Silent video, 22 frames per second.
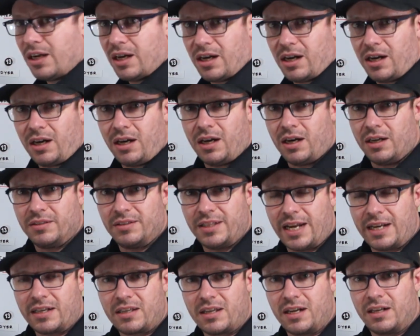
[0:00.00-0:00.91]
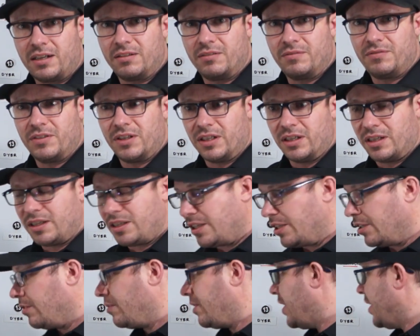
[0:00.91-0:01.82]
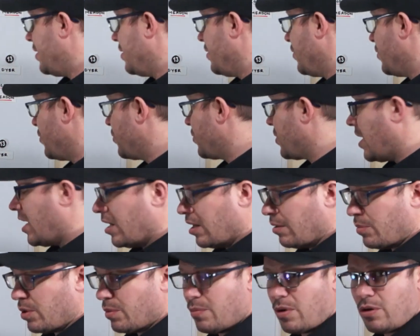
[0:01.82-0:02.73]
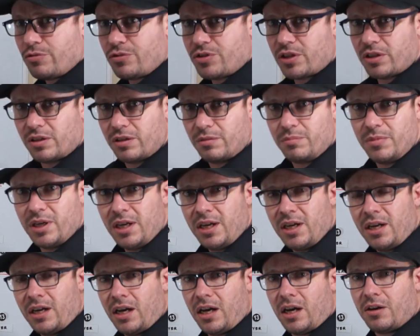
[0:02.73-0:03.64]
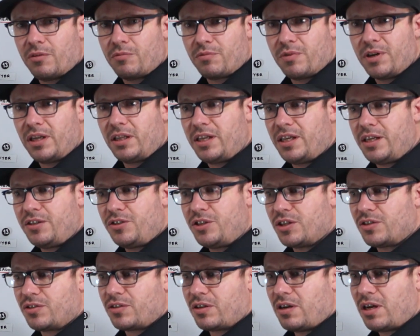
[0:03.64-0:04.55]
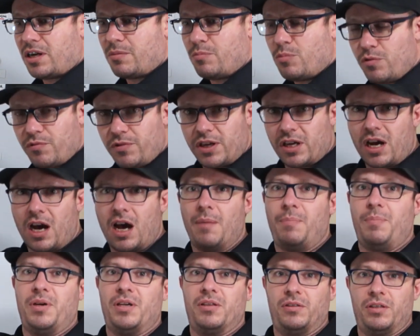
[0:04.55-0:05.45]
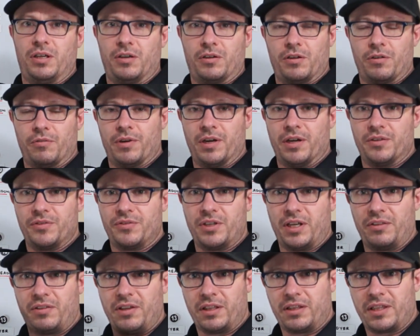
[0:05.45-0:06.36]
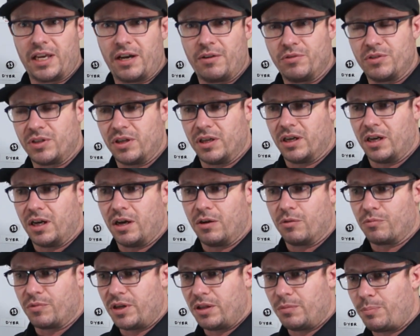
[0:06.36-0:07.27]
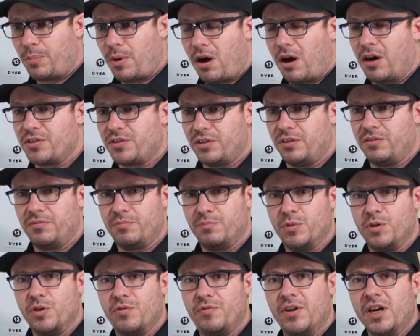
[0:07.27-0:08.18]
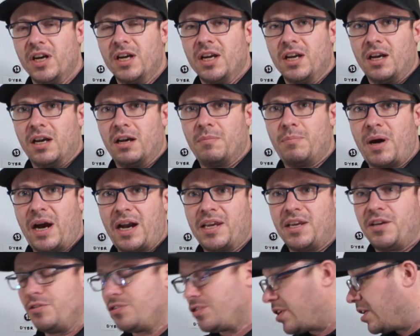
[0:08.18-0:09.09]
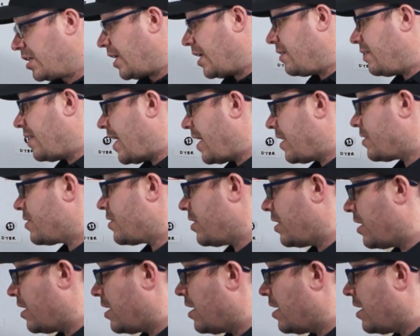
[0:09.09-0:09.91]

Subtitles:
on that kind of, you know, end of the scale. But most of them really just kind of moving up in their careers. And I think that was a real positive move by Houston. And that,